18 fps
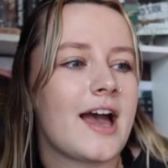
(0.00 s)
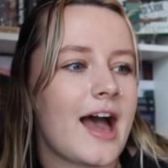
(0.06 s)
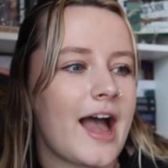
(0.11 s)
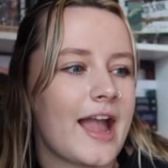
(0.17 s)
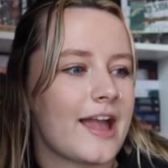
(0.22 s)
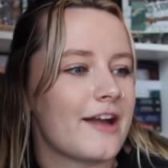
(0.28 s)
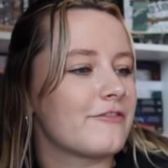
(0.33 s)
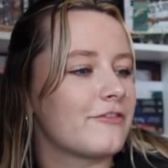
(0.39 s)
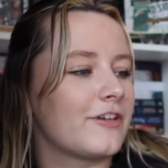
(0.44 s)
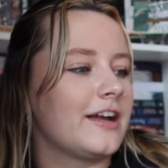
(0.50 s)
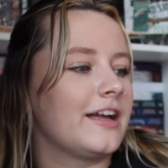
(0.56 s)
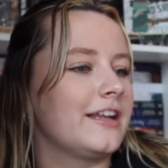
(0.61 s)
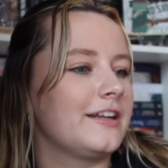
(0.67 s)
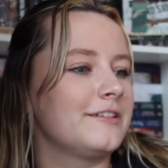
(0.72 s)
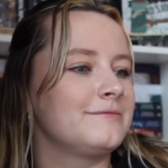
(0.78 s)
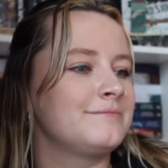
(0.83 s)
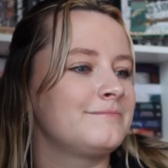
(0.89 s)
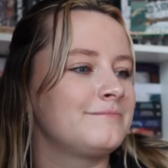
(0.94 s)
I have
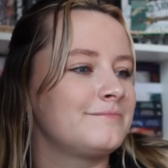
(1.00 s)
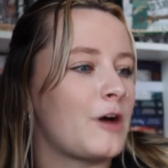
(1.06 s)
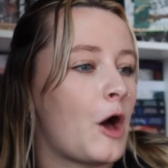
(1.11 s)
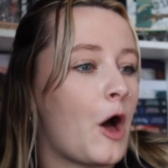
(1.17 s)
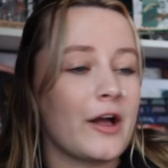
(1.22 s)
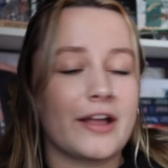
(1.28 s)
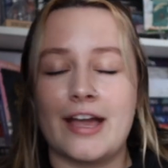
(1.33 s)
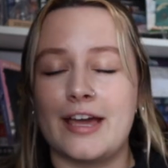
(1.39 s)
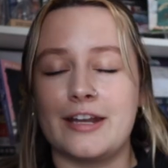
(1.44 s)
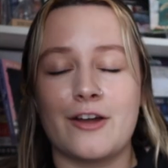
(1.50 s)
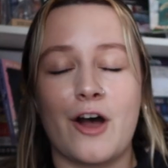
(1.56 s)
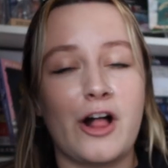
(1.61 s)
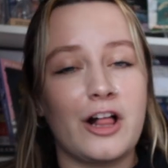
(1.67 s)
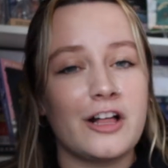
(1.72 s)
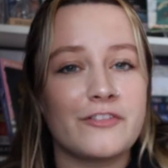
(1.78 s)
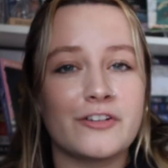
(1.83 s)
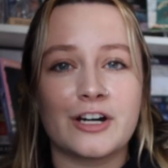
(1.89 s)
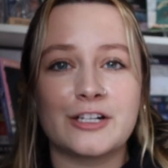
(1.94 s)
read, again,
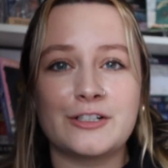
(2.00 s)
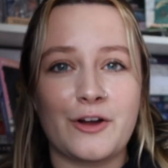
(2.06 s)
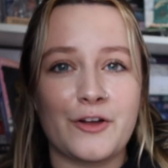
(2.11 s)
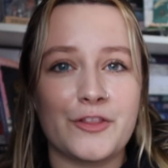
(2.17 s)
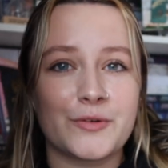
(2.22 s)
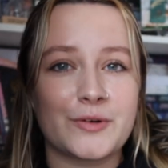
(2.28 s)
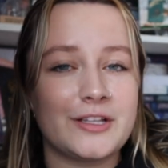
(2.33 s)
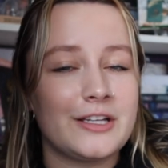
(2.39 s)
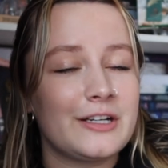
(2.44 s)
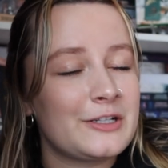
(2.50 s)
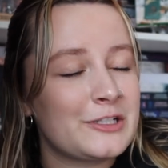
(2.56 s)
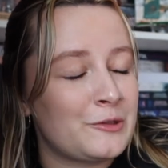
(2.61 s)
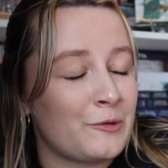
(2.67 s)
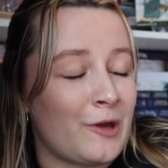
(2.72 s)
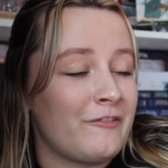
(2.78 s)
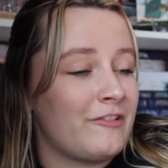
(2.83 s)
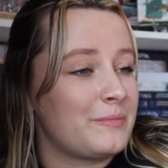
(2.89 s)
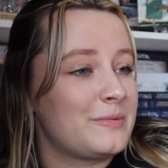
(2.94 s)
all of her adult thrillers,
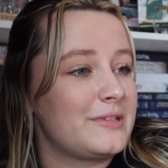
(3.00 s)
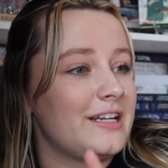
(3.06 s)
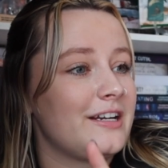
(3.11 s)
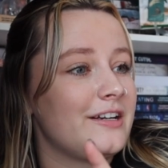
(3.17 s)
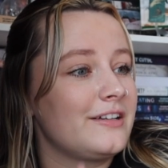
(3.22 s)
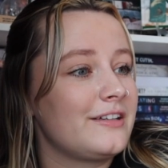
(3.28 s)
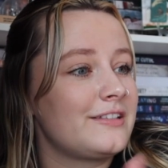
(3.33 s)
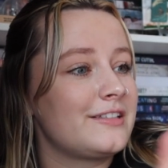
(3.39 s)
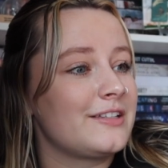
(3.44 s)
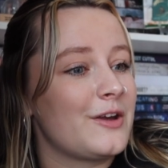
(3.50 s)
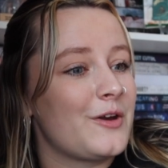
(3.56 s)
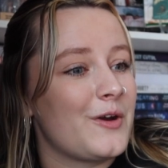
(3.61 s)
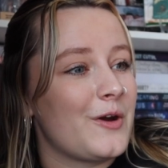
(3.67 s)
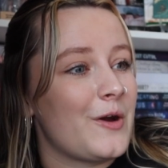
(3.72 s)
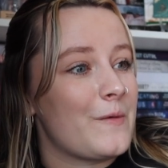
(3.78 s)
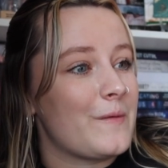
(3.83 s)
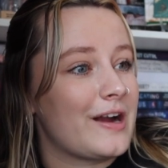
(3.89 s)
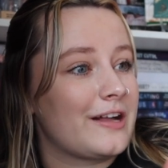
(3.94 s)
The Wife Upstairs,
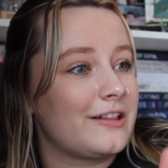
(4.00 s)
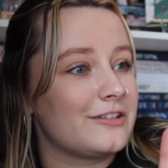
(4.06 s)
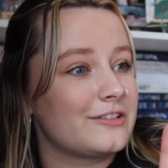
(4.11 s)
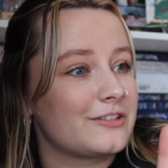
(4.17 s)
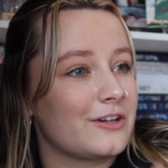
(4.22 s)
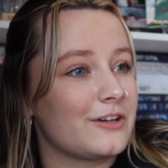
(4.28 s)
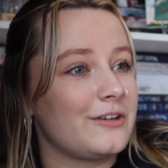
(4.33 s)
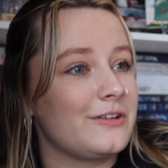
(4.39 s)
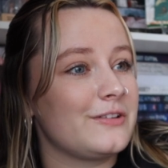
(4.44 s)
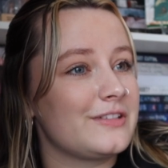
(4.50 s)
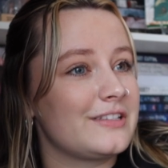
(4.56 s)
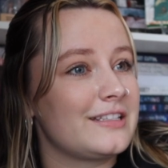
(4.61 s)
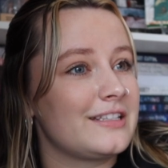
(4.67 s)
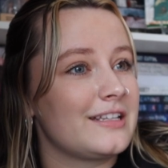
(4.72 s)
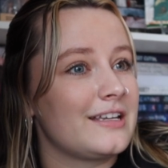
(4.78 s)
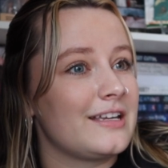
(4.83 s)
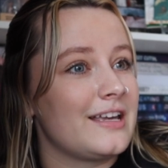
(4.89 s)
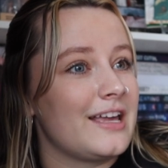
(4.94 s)
Reckless Girls,